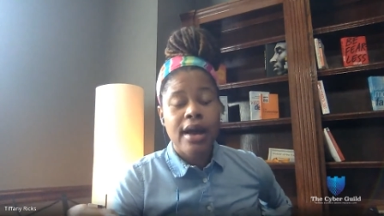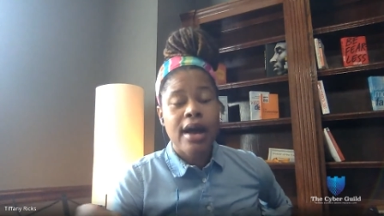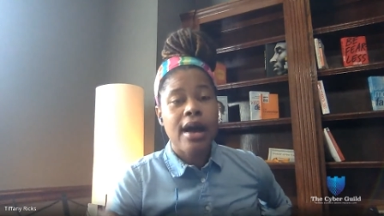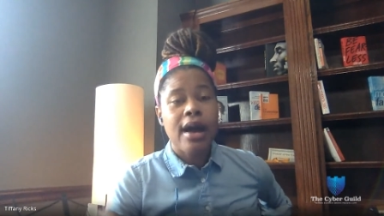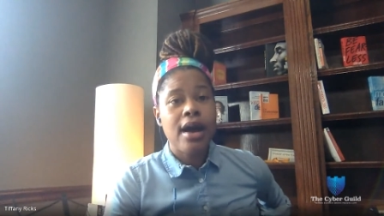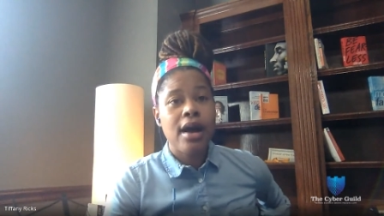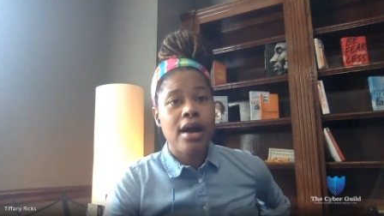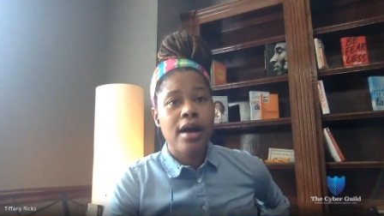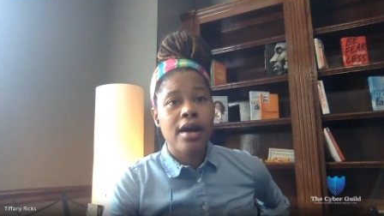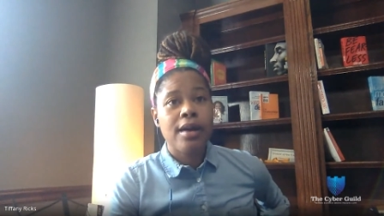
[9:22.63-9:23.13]

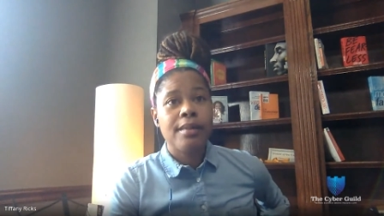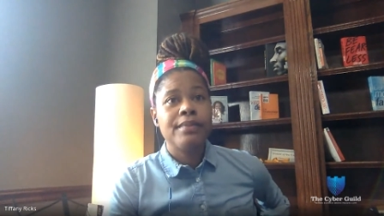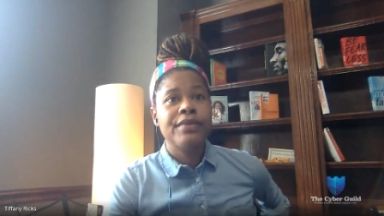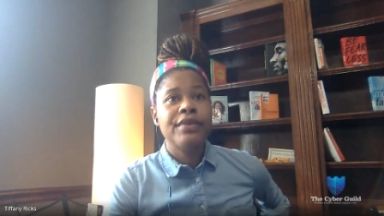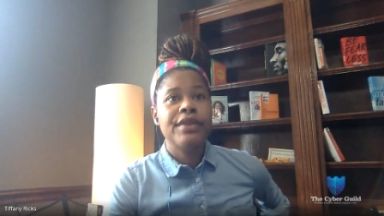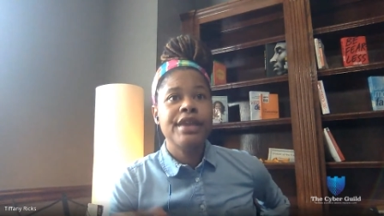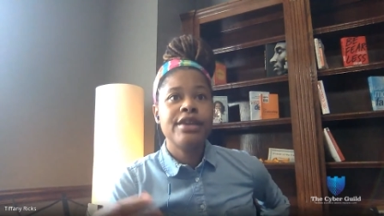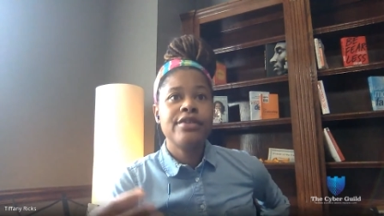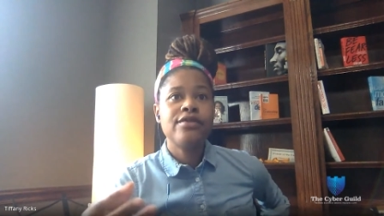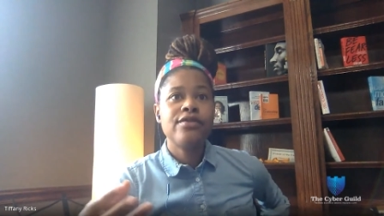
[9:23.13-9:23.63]

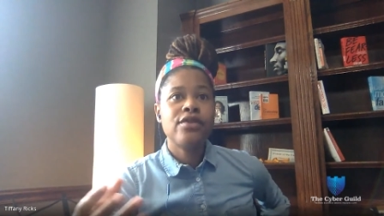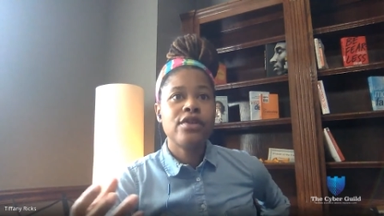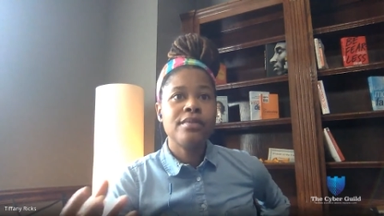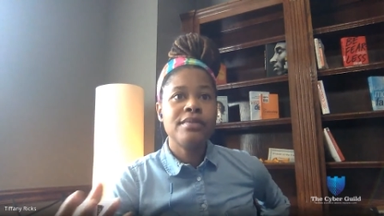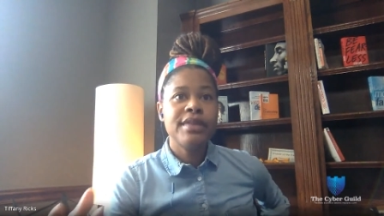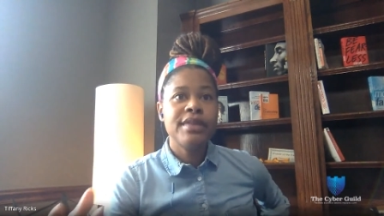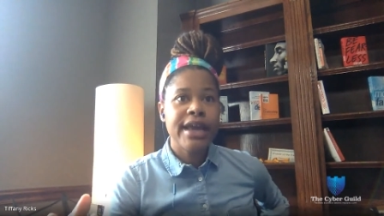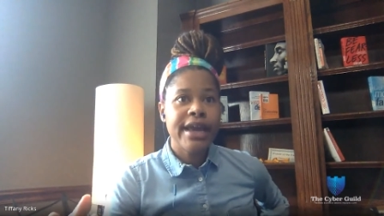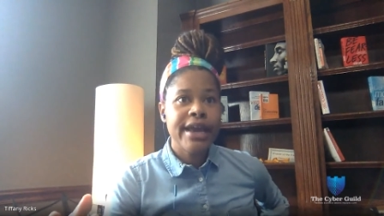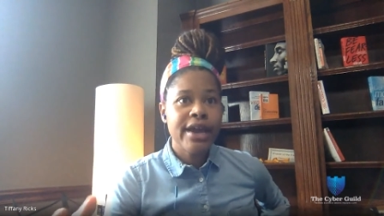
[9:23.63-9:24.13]
Then
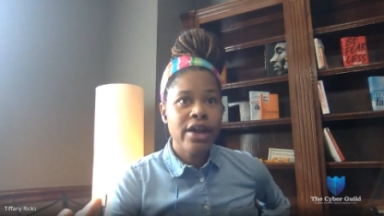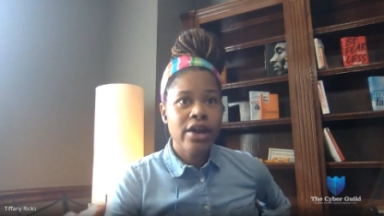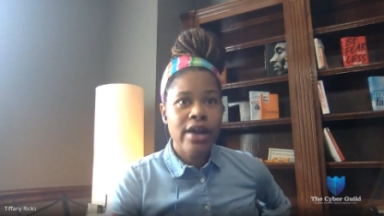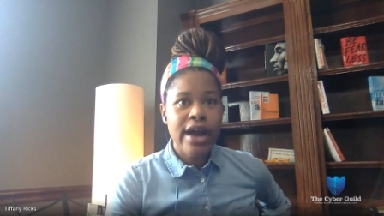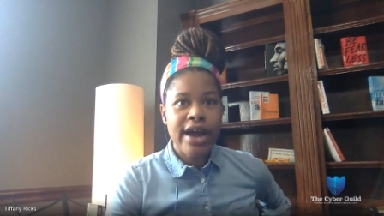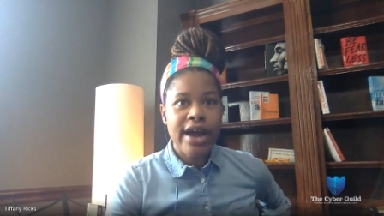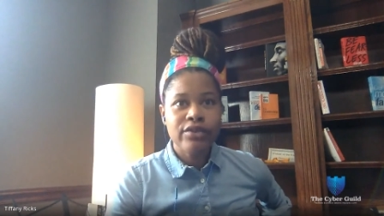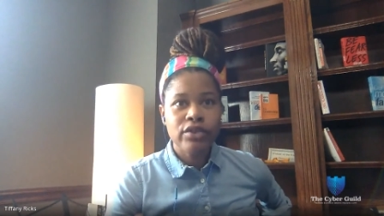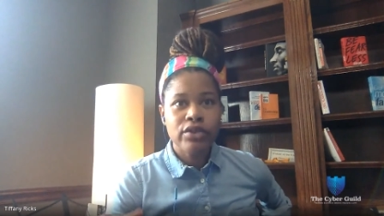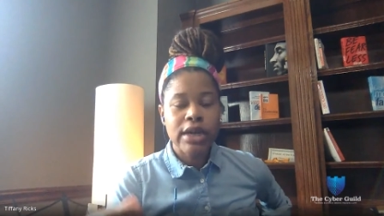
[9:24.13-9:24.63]
from there,
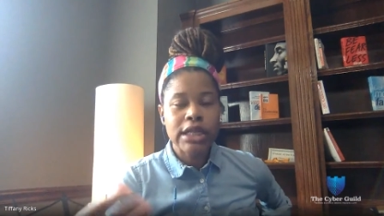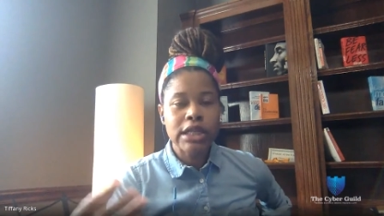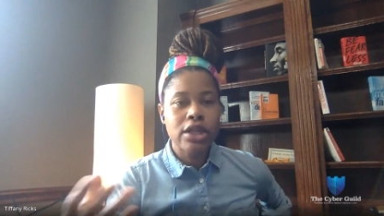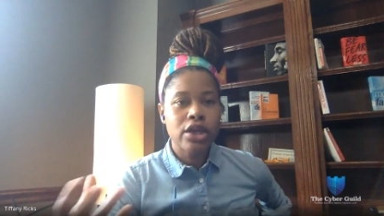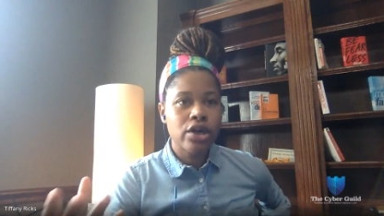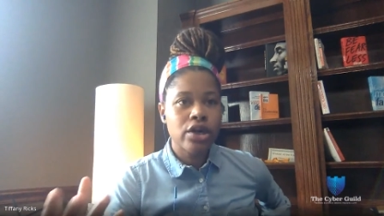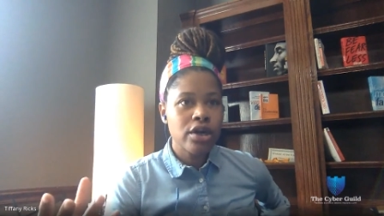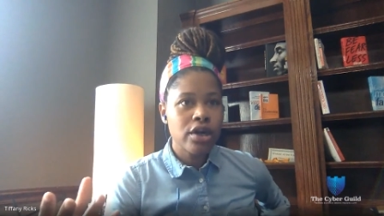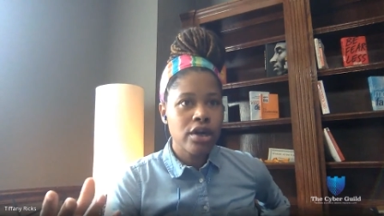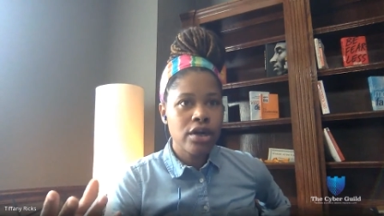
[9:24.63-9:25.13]
after I
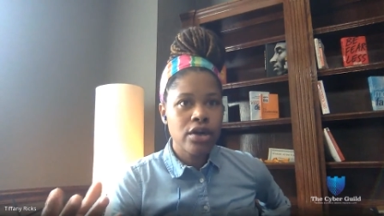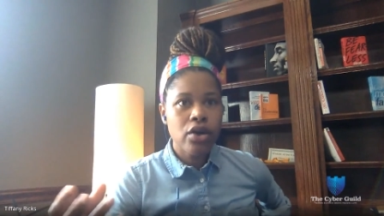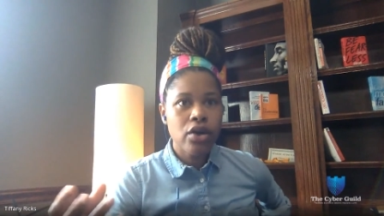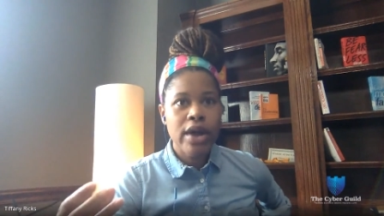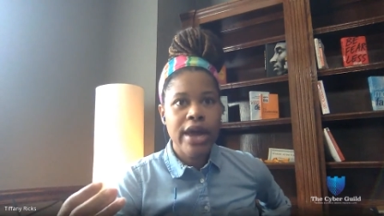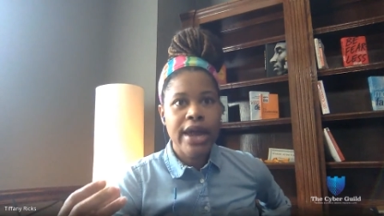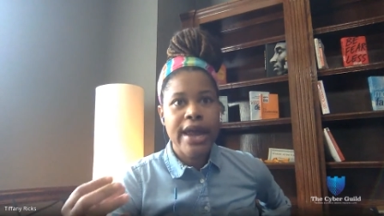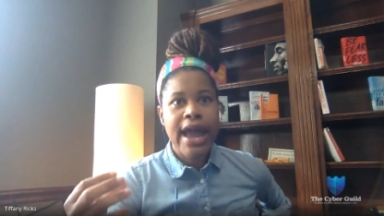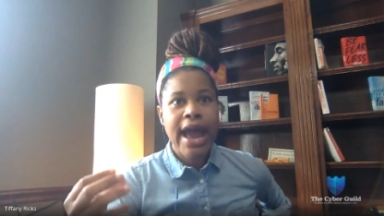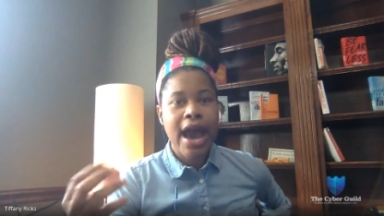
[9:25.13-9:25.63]
learned,
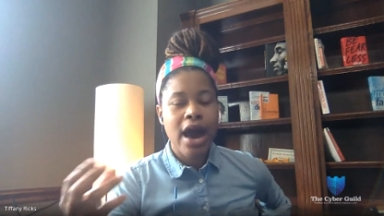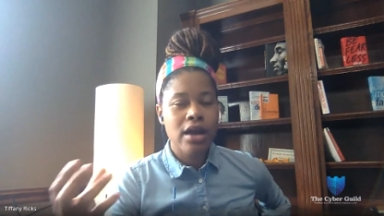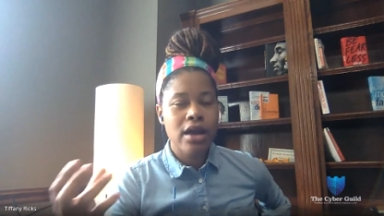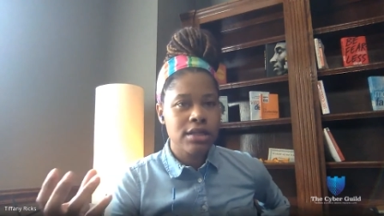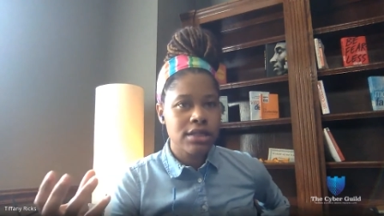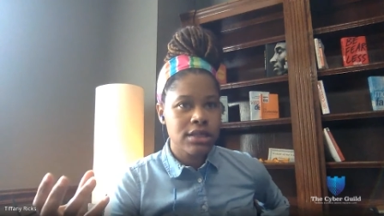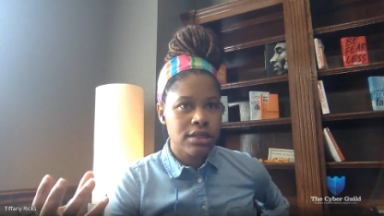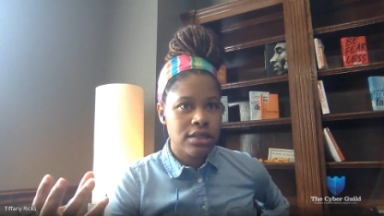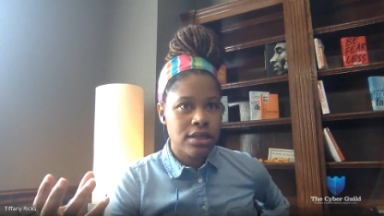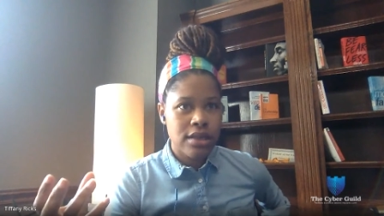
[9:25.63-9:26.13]
okay, how
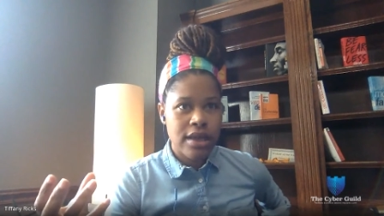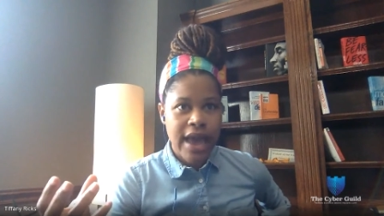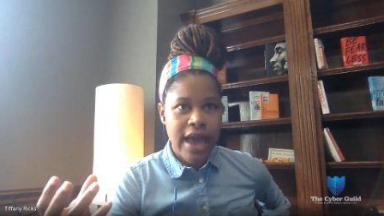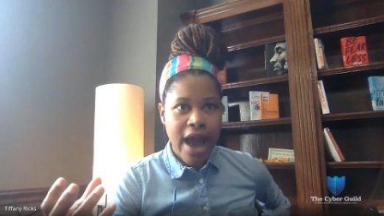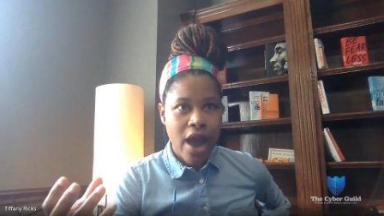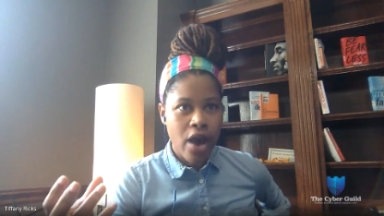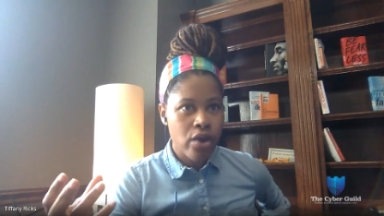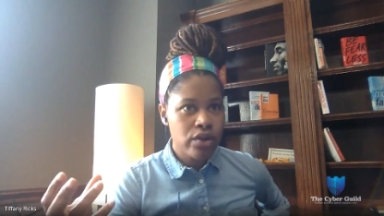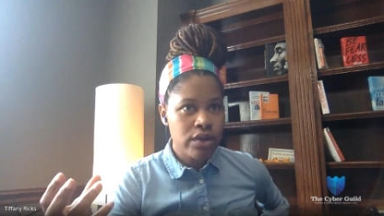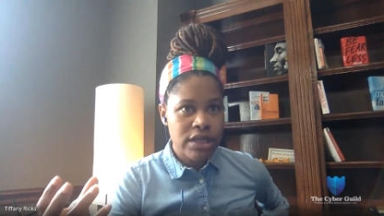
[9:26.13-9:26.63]
does
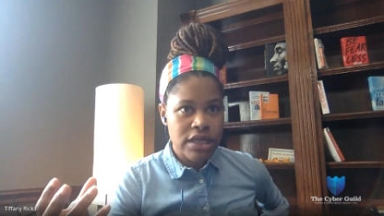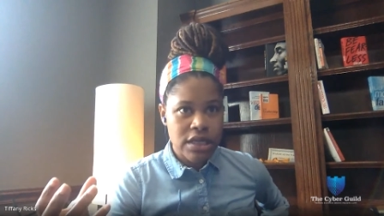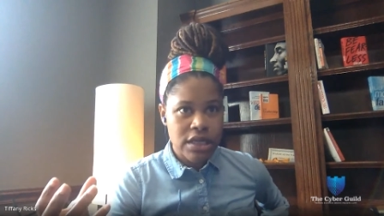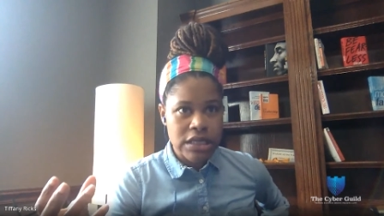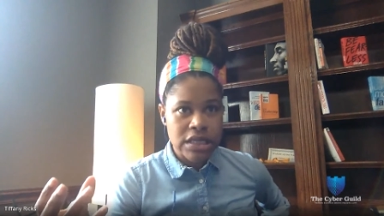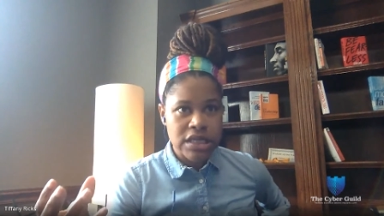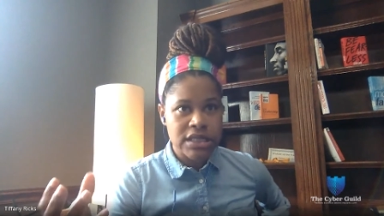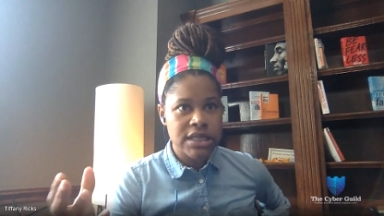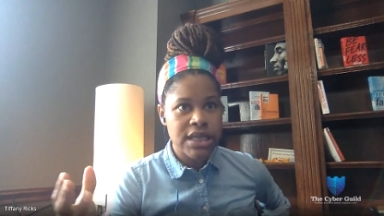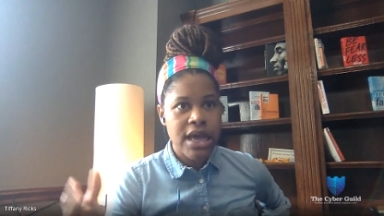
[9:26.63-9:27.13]

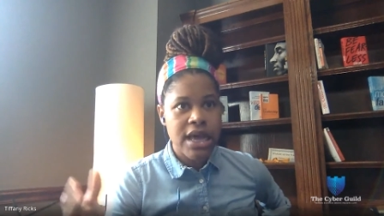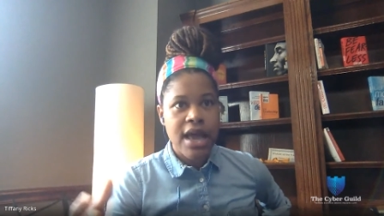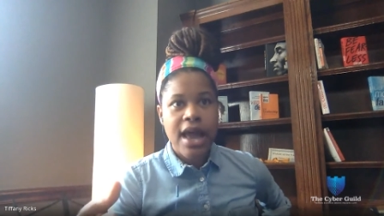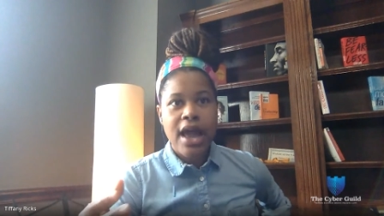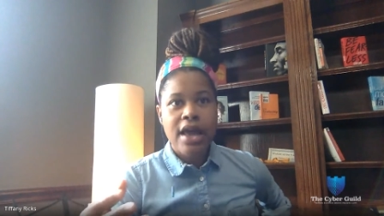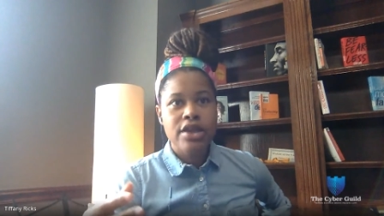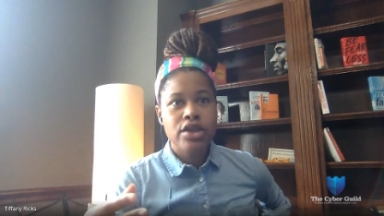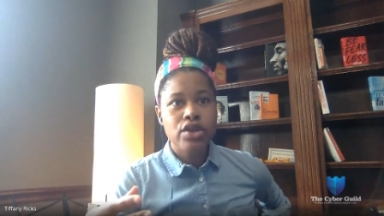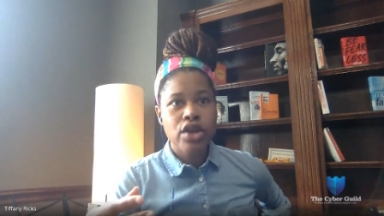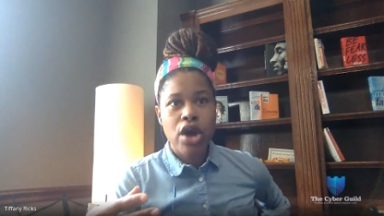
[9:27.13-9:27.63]
hackers
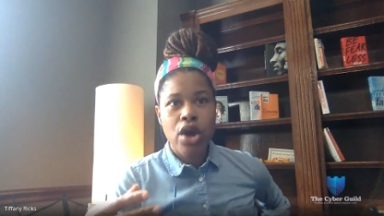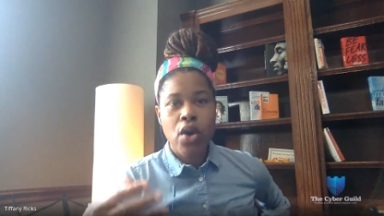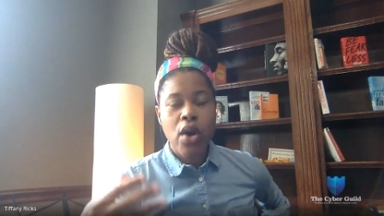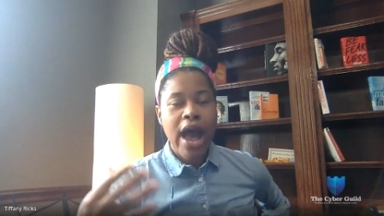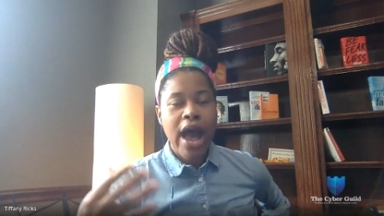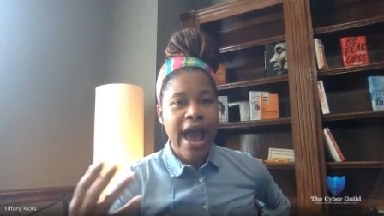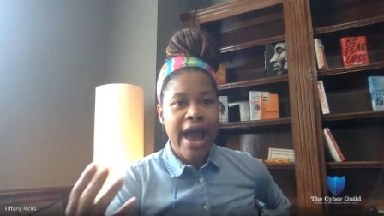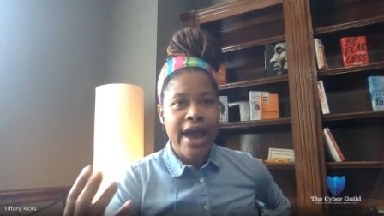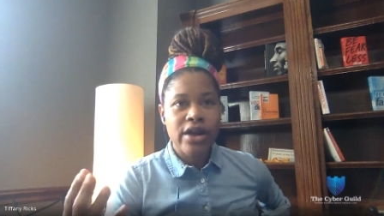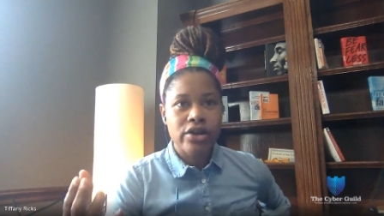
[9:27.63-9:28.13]

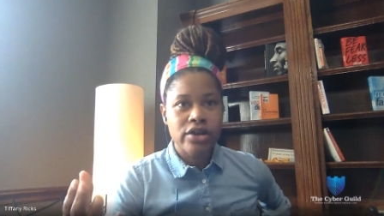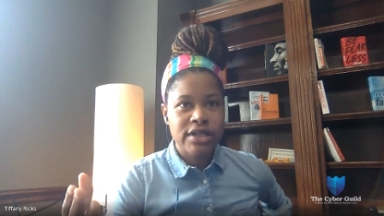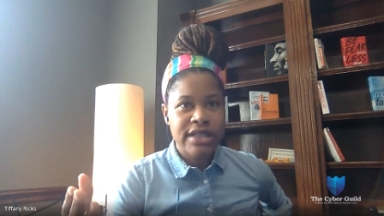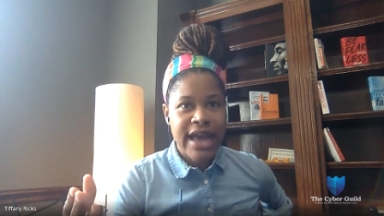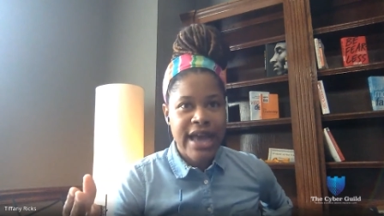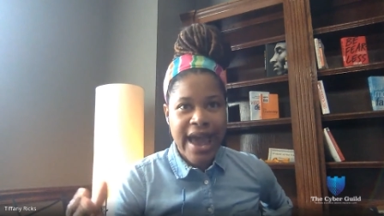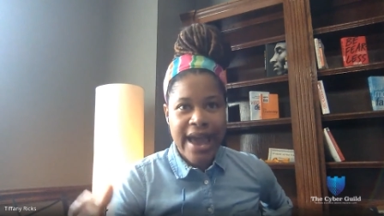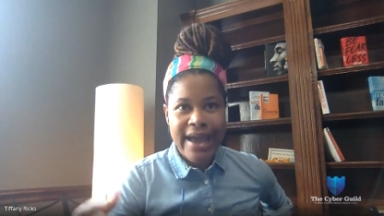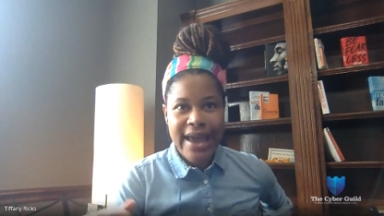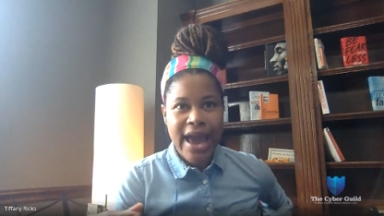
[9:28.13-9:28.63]

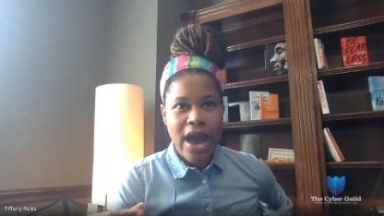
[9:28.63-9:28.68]
hack?